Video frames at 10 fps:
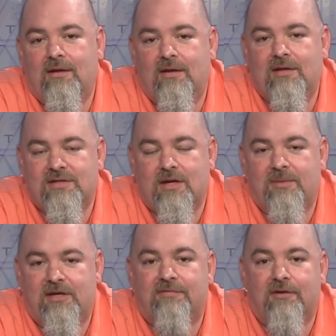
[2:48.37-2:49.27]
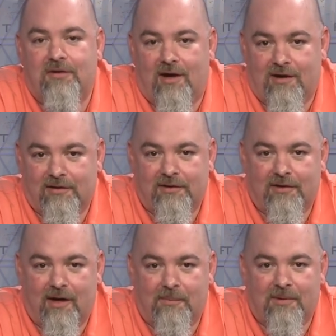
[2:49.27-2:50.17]
in, it's going to be different in ireland
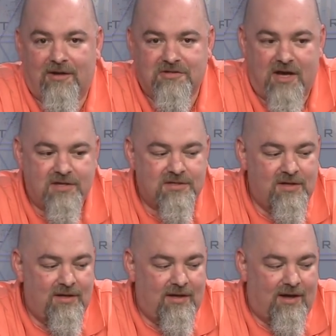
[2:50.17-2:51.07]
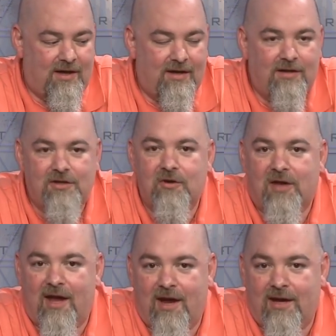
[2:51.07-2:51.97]
and i apologize uh, in the
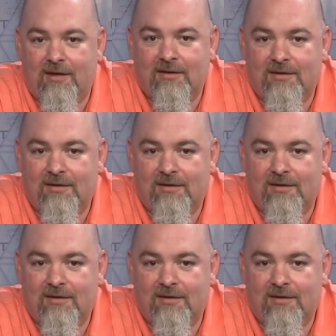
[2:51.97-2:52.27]
uk